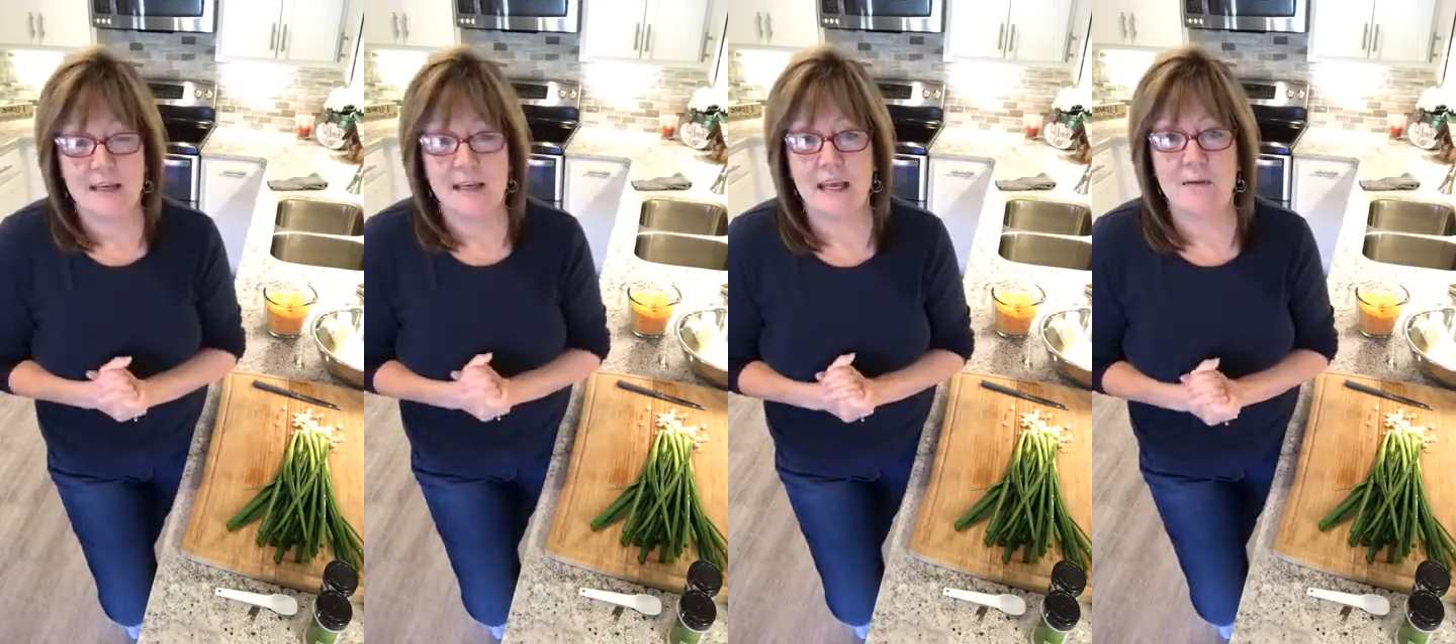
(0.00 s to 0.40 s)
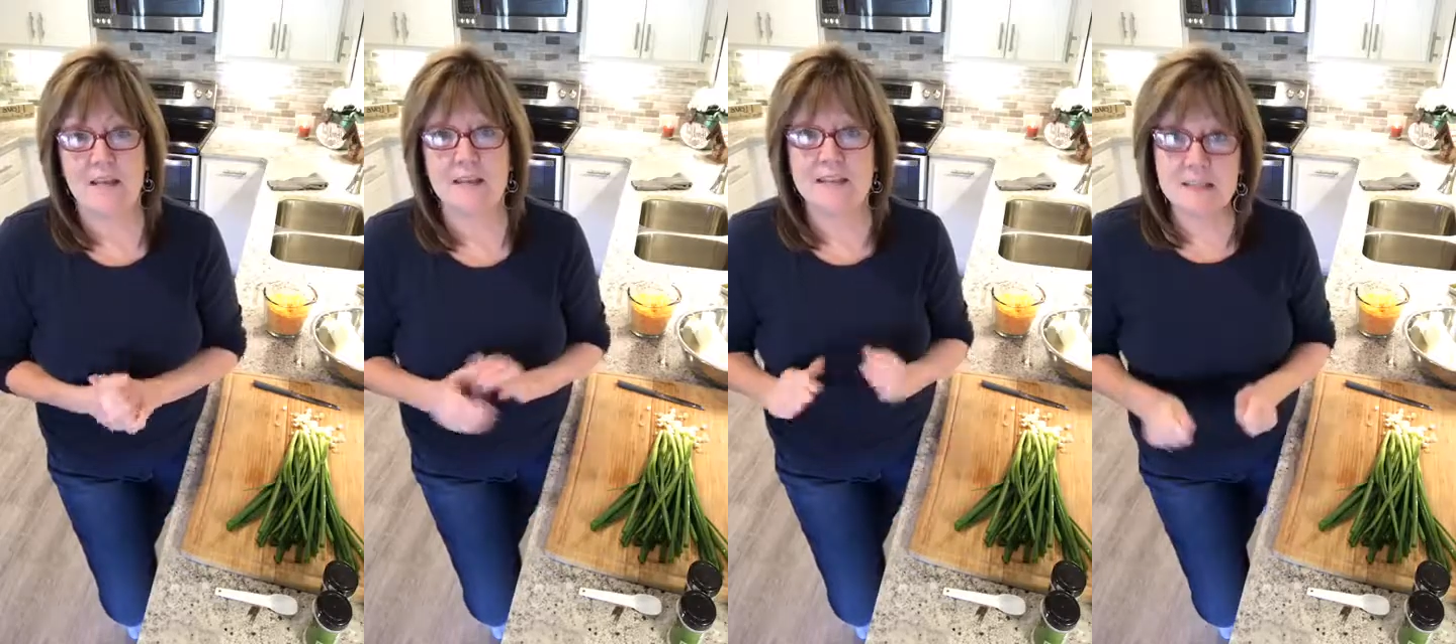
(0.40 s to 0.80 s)
Anyway,
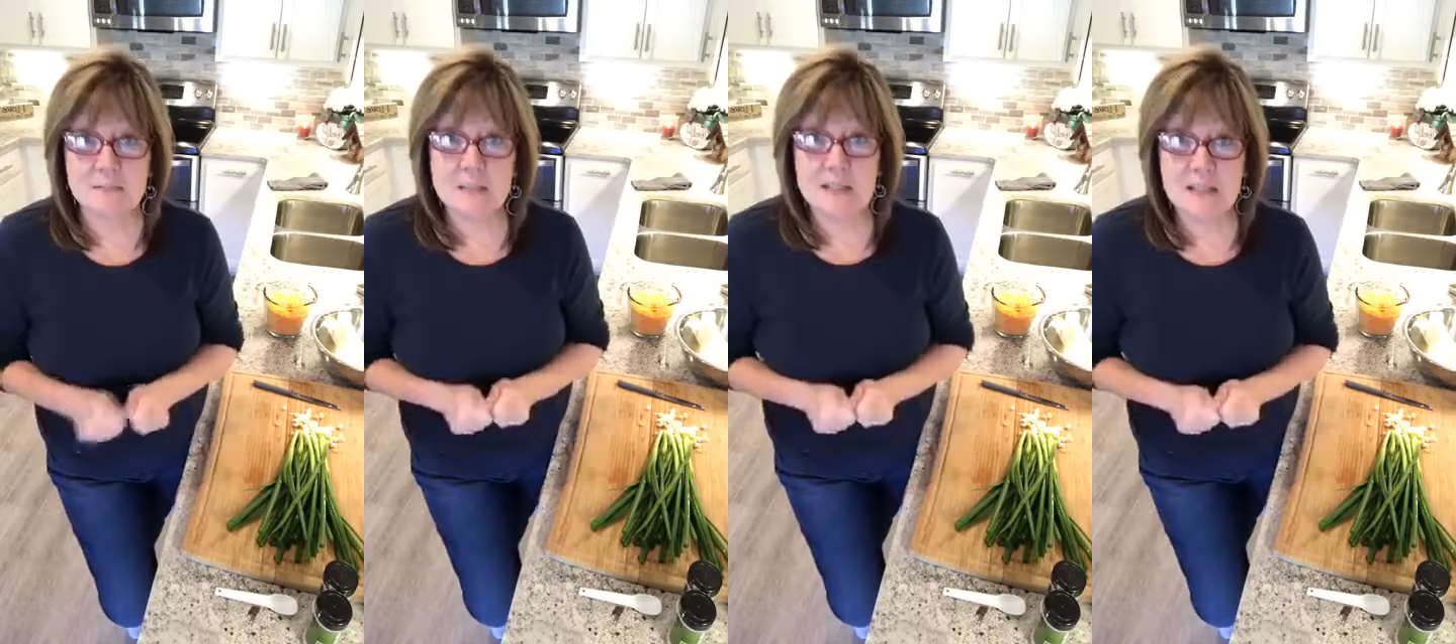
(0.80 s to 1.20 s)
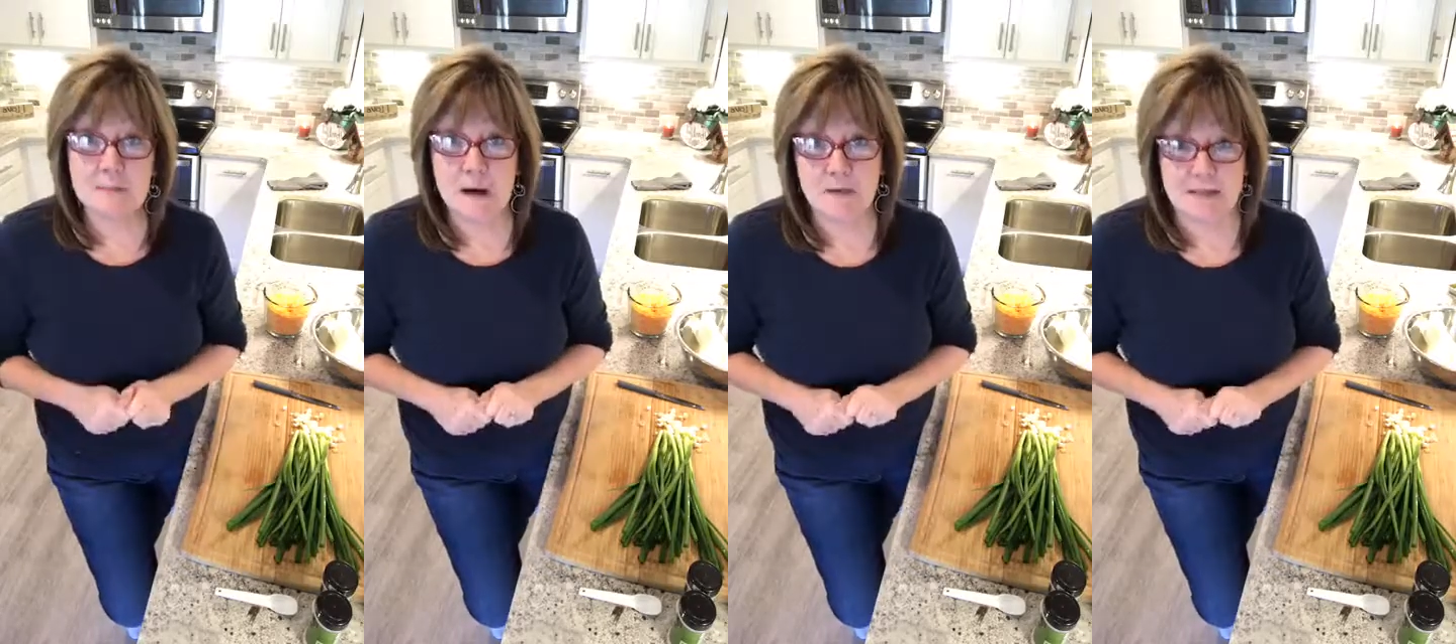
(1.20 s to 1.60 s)
this is my cheese
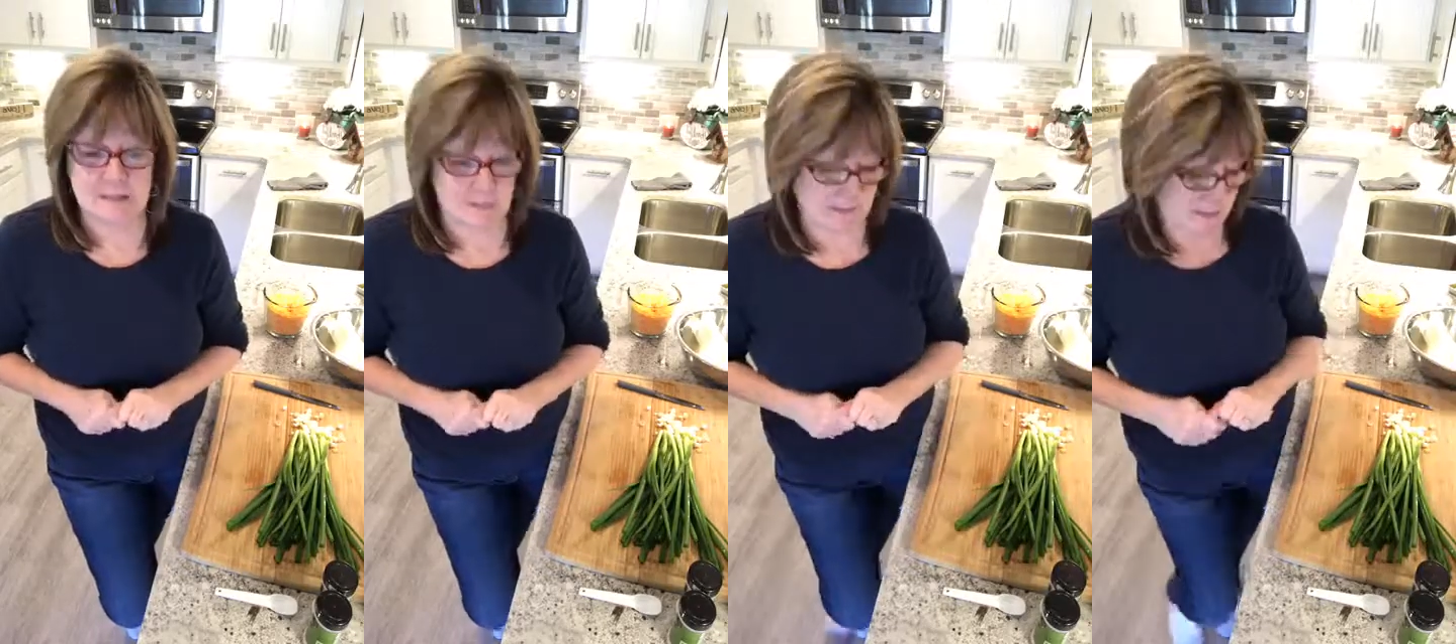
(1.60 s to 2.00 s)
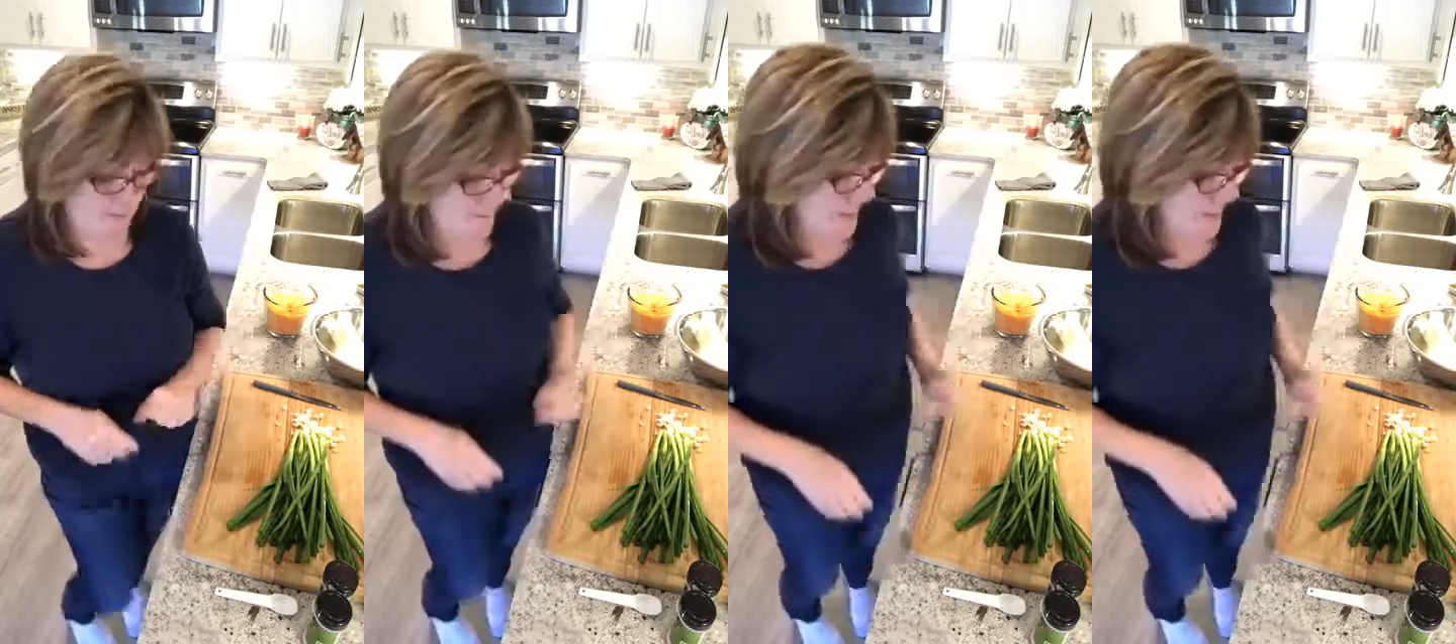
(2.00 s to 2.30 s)
ball recipe.